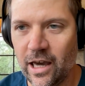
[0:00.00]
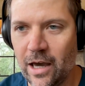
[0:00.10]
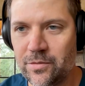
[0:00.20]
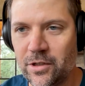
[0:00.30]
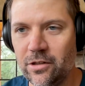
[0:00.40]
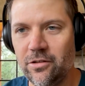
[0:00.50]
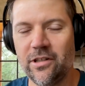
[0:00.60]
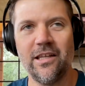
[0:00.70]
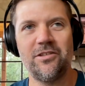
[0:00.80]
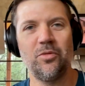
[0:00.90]
Absolutely.
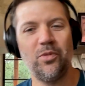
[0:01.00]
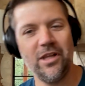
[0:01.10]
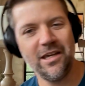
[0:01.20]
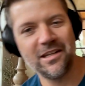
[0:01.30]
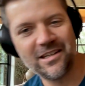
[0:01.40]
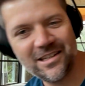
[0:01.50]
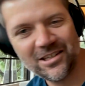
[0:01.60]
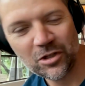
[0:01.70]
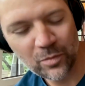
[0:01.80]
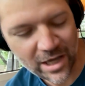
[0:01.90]
That's a plane.
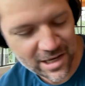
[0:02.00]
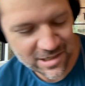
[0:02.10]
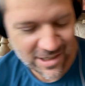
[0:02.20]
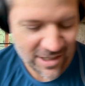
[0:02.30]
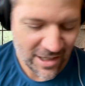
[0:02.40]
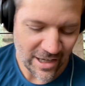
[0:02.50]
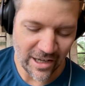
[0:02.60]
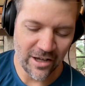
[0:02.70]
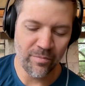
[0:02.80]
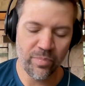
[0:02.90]
You bet.
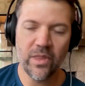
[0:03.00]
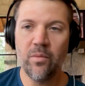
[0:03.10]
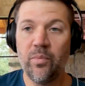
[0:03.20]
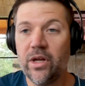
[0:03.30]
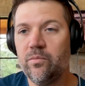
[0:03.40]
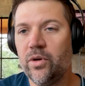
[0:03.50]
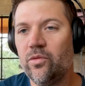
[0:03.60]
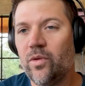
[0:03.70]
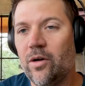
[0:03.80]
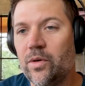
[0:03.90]
Um, but
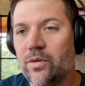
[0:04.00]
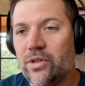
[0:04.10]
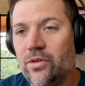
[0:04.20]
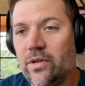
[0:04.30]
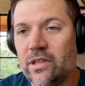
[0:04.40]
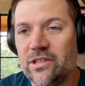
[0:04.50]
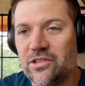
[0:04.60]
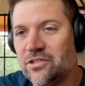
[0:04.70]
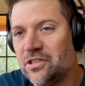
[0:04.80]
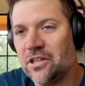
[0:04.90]
but while we were doing this,
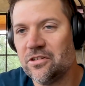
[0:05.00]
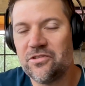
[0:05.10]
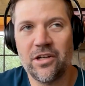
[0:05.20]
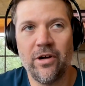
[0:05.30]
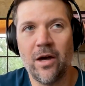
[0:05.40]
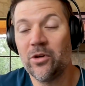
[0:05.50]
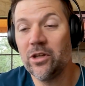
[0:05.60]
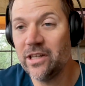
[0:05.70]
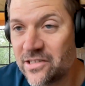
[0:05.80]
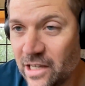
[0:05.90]
just another segue. I'm
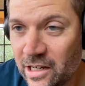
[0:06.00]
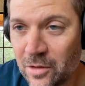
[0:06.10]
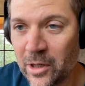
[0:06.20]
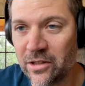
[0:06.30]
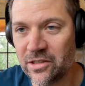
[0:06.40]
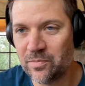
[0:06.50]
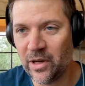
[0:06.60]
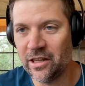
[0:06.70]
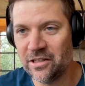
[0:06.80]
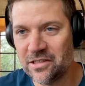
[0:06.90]
really excited about this
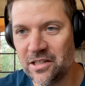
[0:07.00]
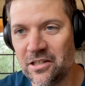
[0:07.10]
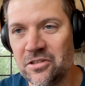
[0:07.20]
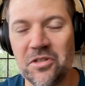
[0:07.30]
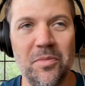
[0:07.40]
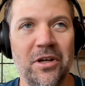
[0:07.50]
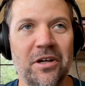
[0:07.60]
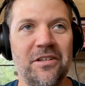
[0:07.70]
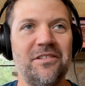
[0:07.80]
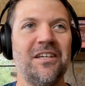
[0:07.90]
pilot study, just to be
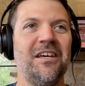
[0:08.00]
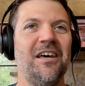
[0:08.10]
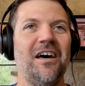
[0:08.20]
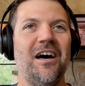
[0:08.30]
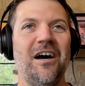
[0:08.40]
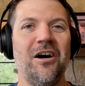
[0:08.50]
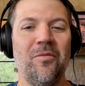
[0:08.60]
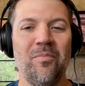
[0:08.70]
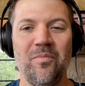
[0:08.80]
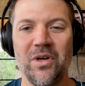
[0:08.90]
honest,
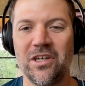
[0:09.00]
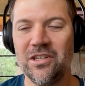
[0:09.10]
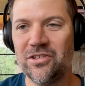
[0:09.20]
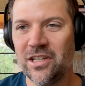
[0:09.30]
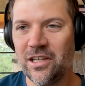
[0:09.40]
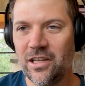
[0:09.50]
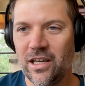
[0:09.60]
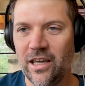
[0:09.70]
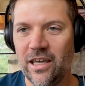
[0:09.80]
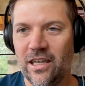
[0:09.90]
um, because
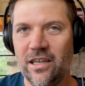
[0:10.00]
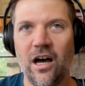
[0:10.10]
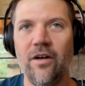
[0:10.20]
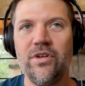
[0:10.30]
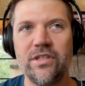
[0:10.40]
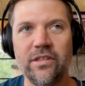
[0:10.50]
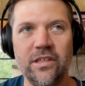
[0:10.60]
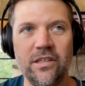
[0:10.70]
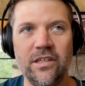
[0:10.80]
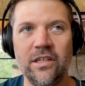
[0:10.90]
it,
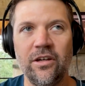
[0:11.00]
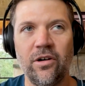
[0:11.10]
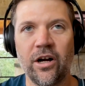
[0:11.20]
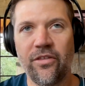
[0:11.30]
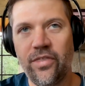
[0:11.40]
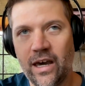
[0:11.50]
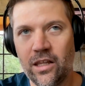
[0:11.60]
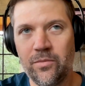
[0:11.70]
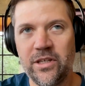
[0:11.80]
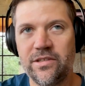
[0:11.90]
obviously, you know, our
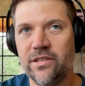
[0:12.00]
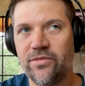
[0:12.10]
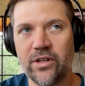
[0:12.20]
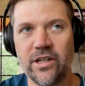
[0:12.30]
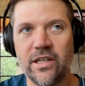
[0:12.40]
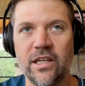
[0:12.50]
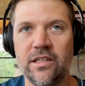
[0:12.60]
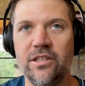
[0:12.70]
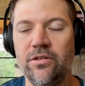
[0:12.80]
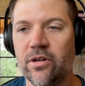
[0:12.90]
thalamus is very
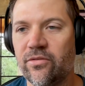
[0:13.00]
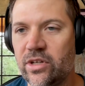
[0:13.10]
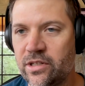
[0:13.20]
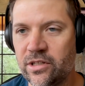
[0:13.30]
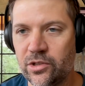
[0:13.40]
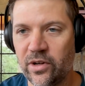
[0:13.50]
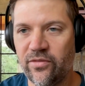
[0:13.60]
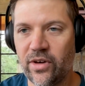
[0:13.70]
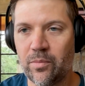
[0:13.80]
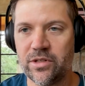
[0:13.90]
connected to our vision.
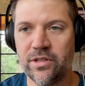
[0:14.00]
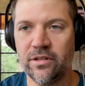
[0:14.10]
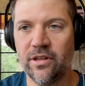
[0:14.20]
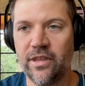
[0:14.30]
25% of the